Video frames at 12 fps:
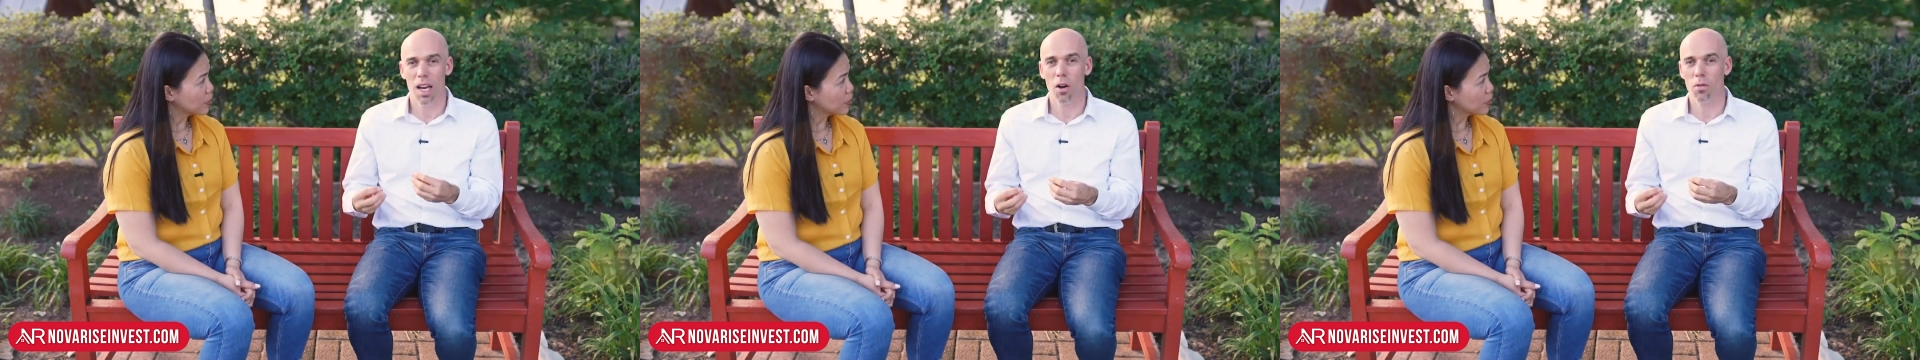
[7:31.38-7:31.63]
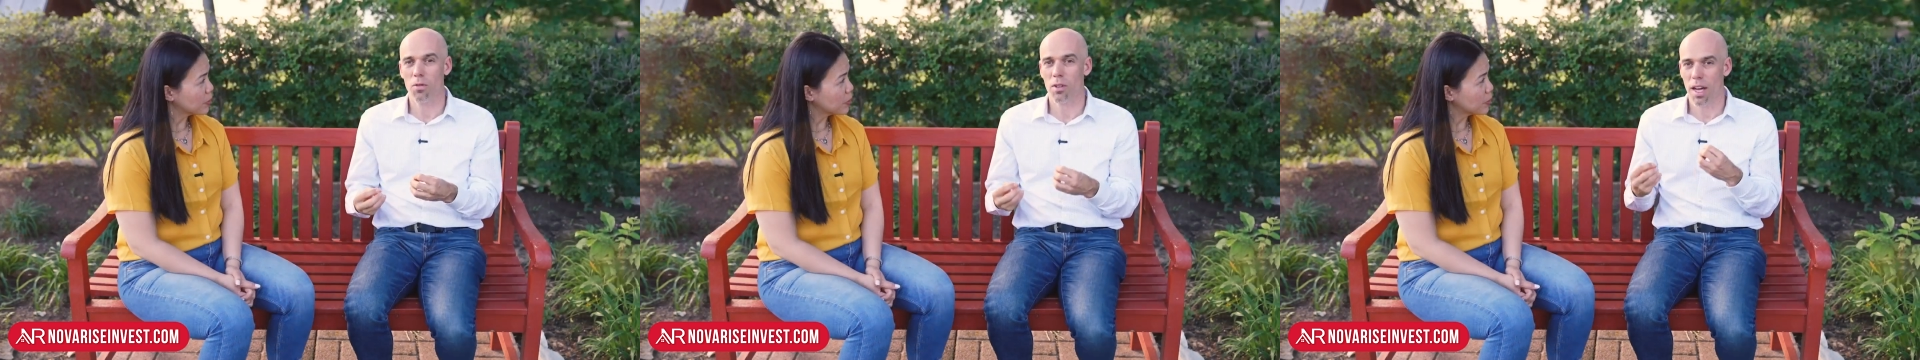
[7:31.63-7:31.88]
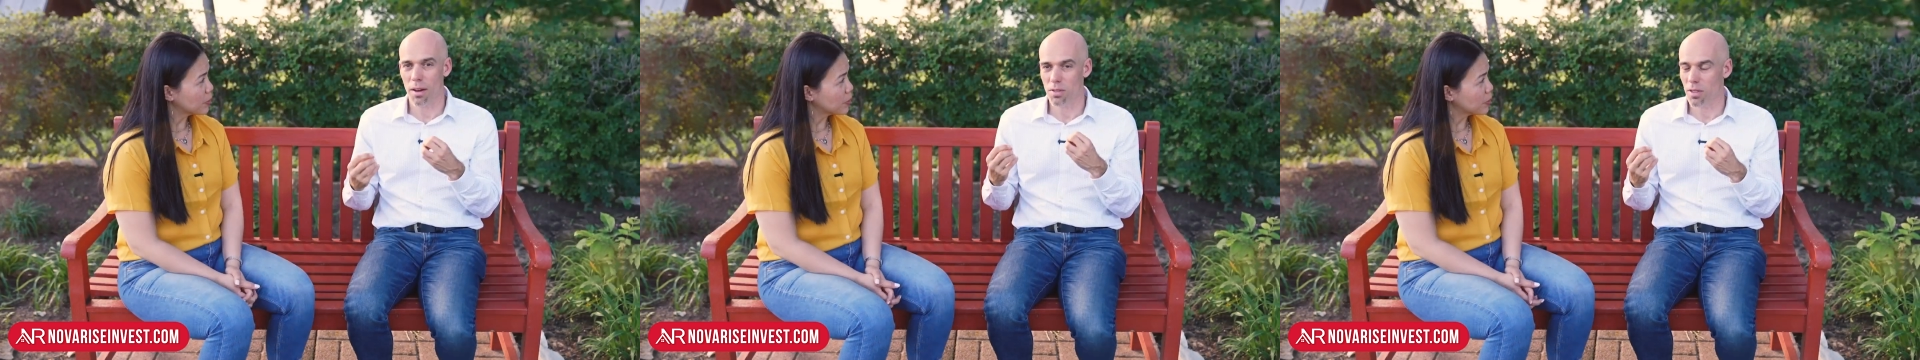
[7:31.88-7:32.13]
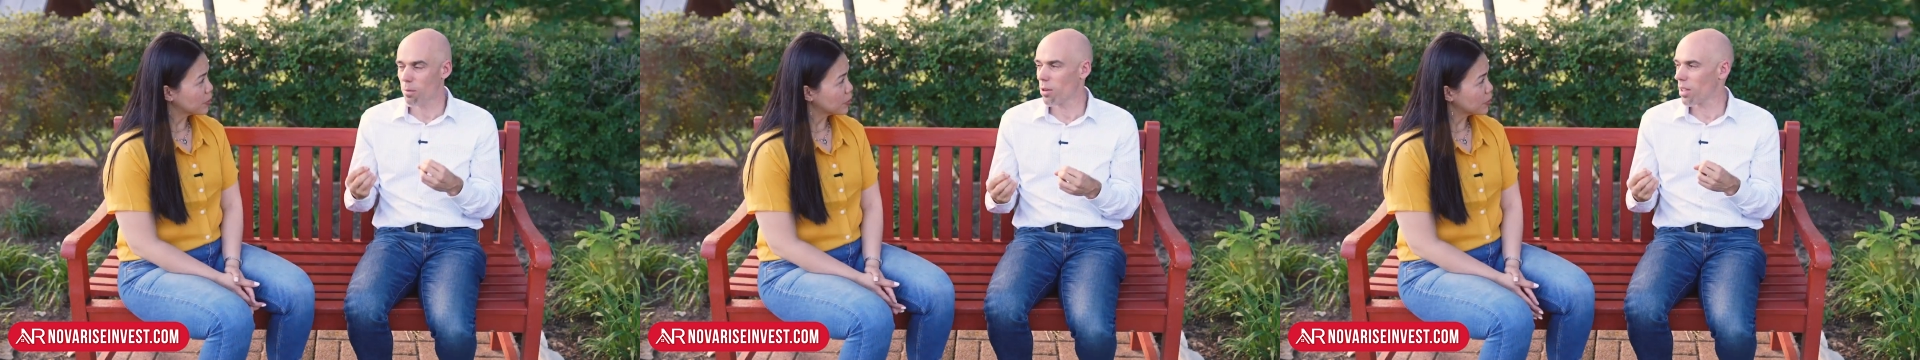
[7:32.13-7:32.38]
Speaker 1: helpful to have
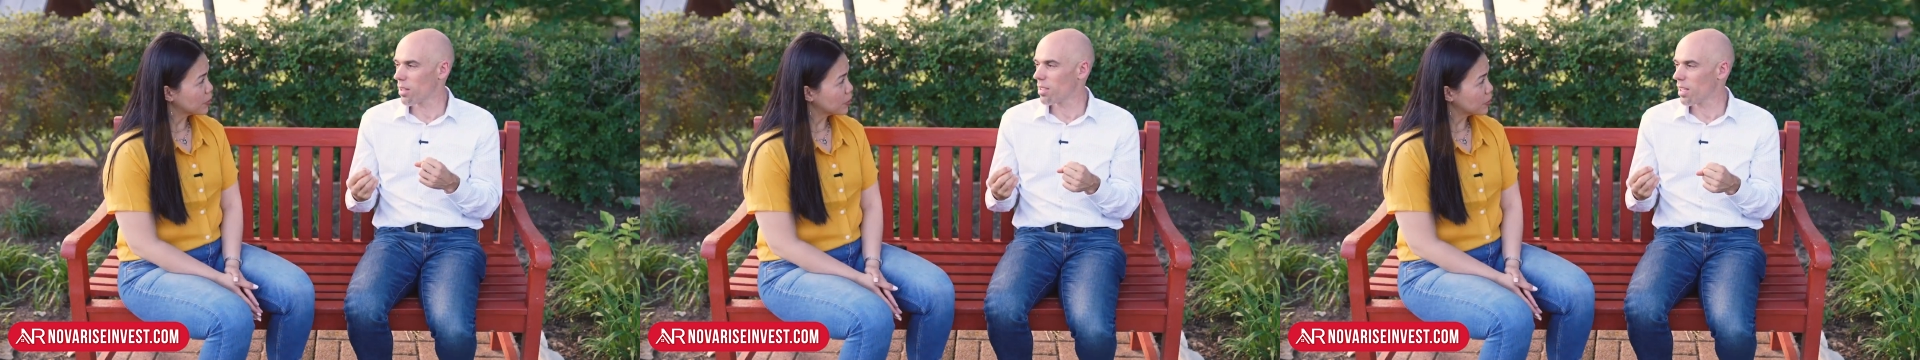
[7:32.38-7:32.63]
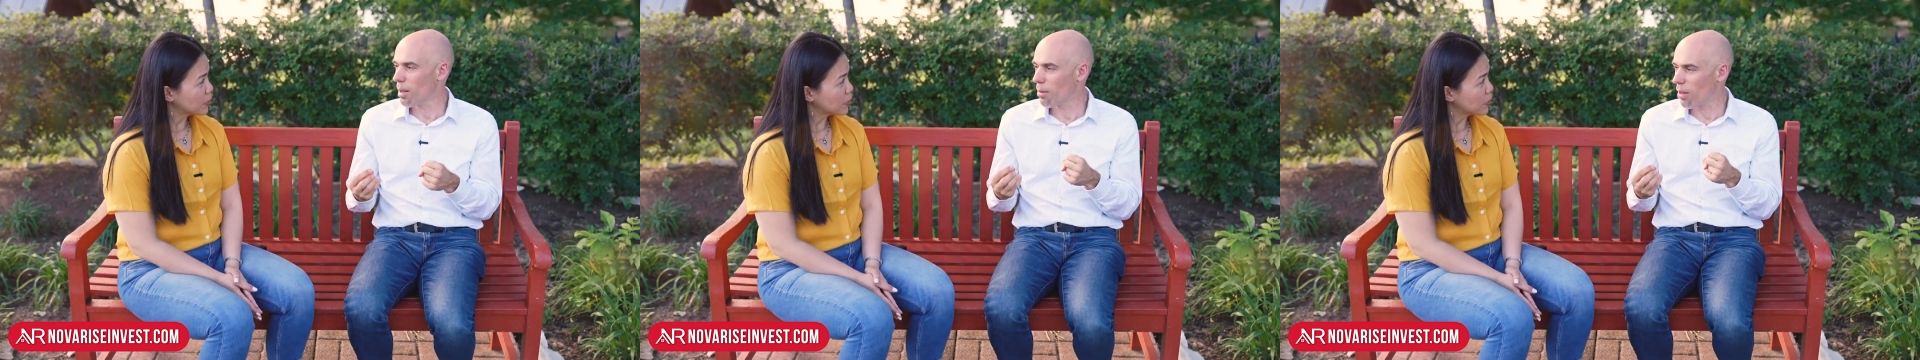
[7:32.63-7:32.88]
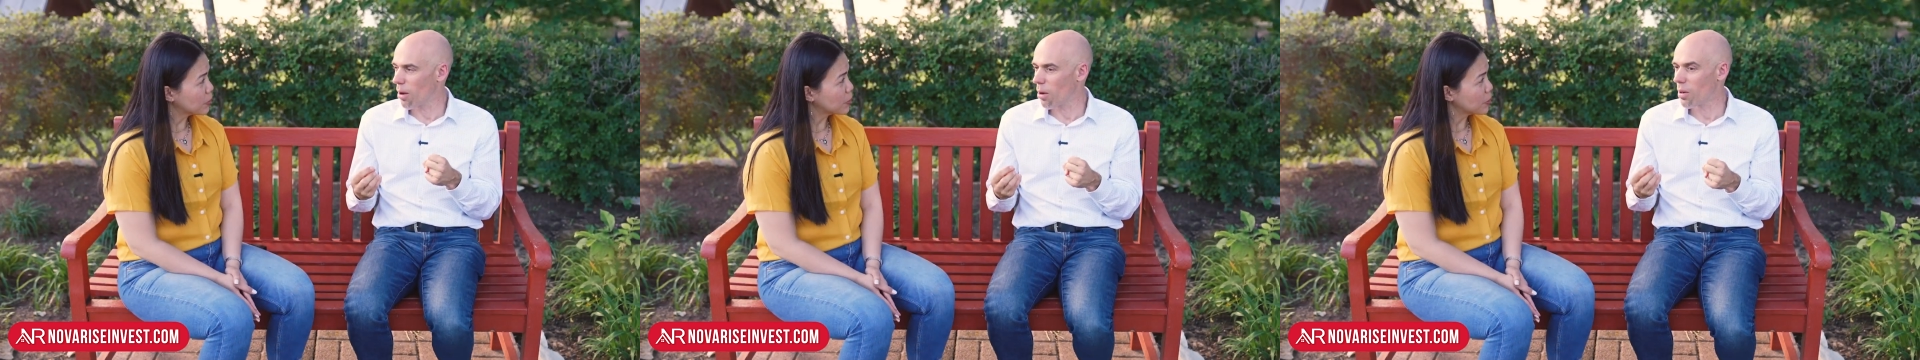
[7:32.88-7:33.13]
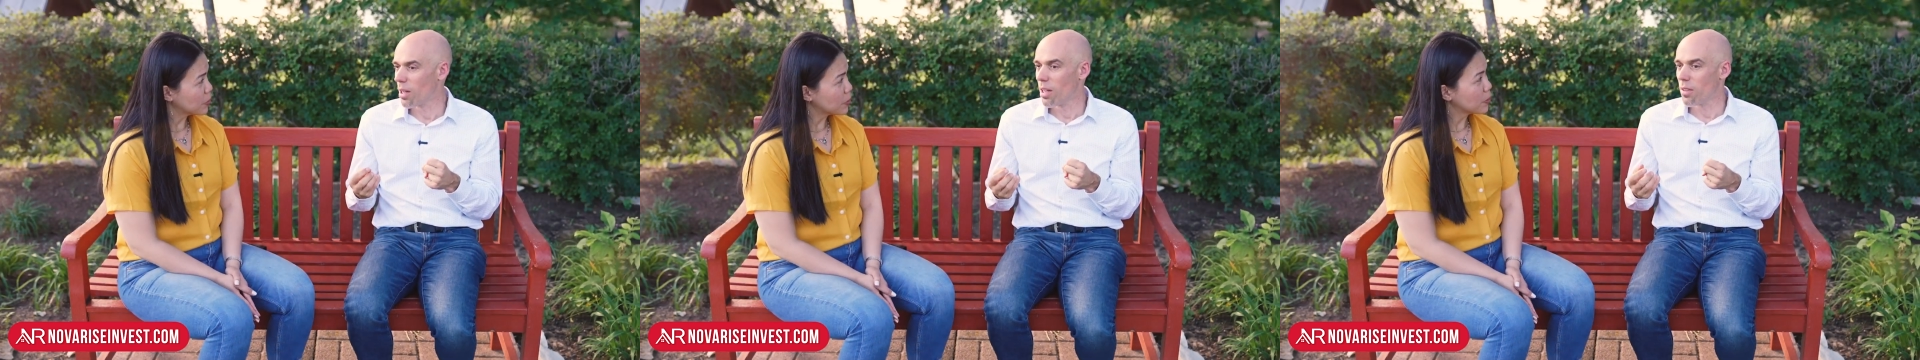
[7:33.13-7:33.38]
someone on the team
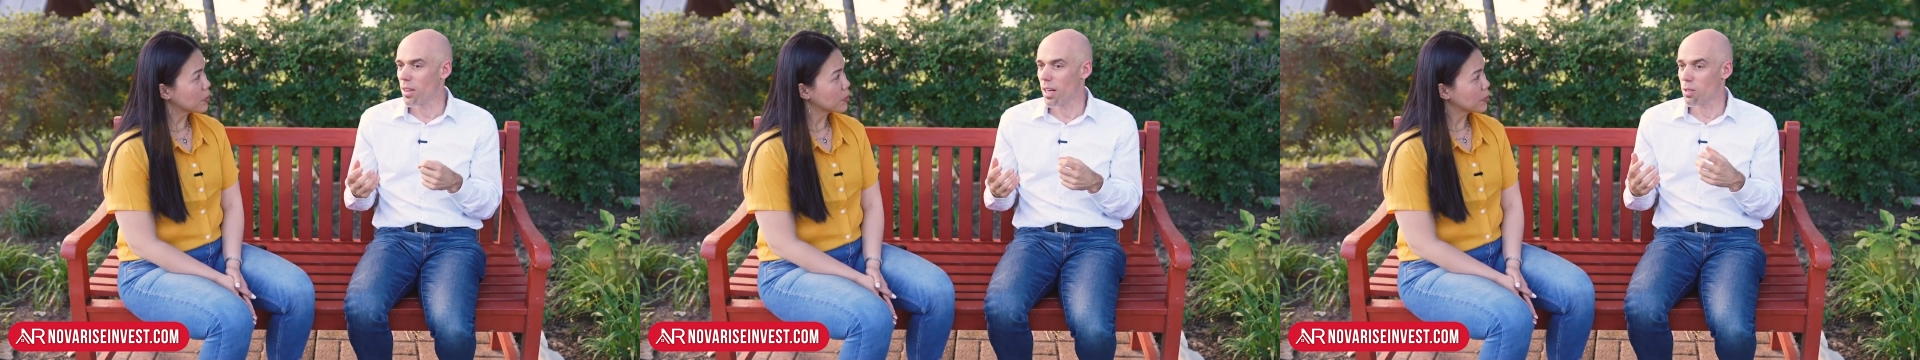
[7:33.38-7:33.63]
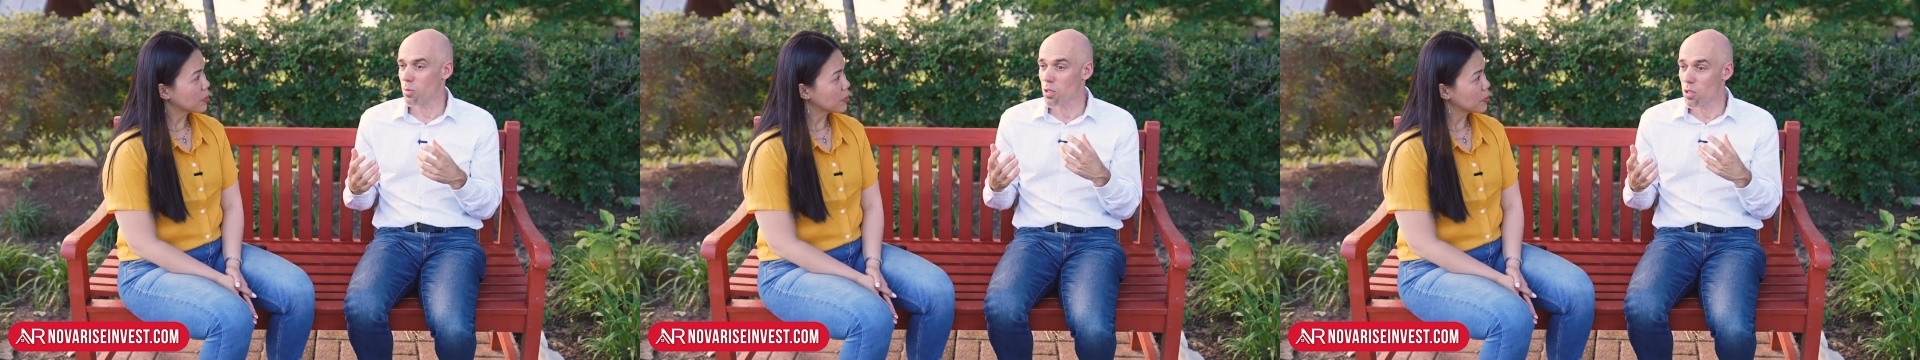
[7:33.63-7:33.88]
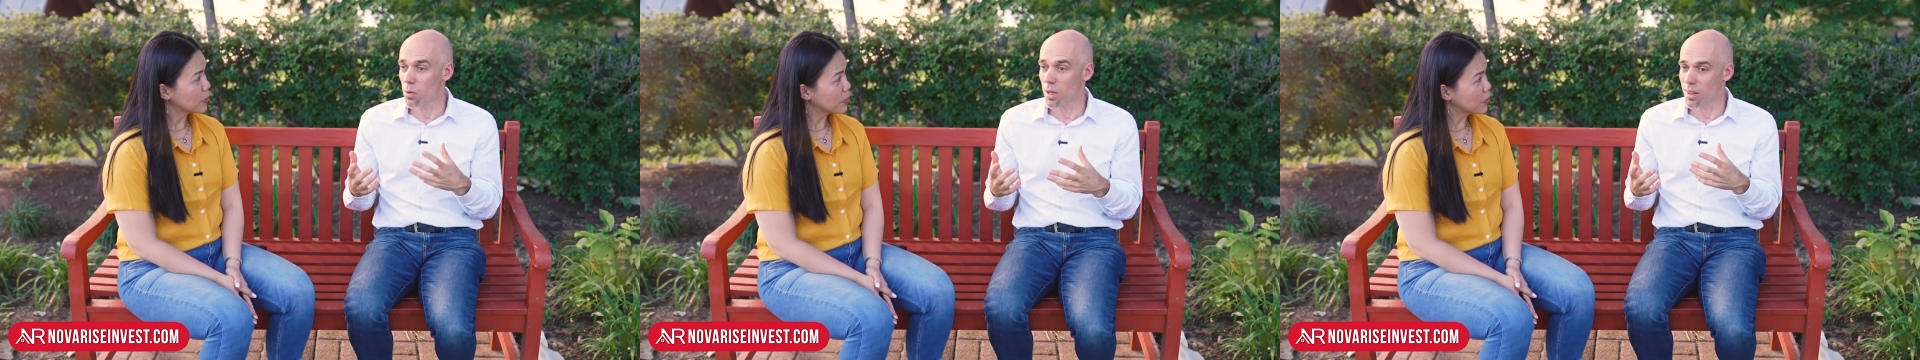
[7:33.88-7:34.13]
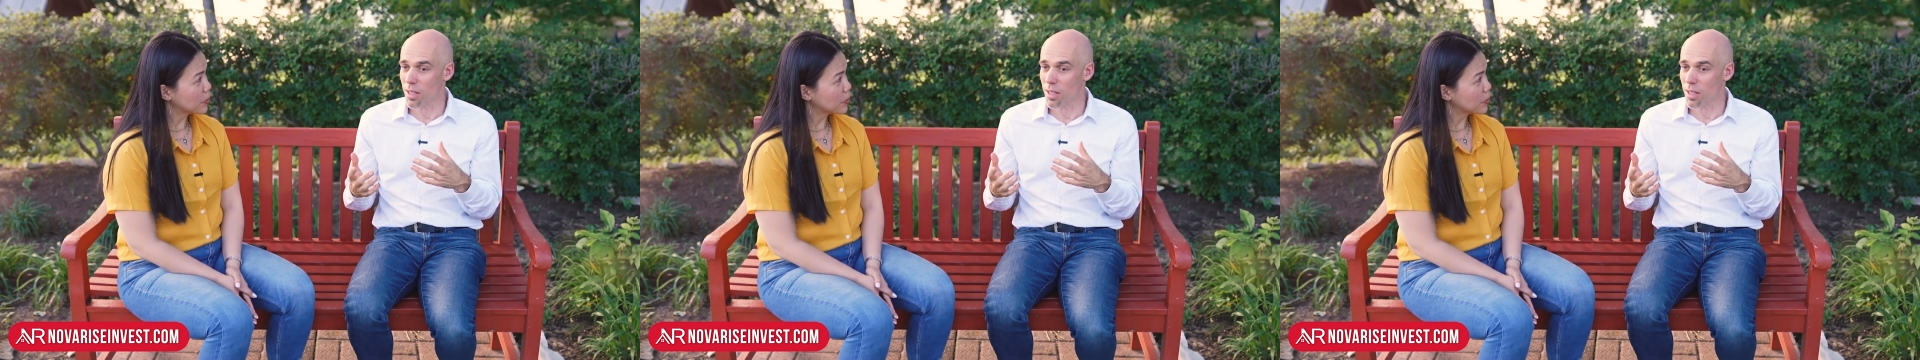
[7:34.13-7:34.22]
though that has been doing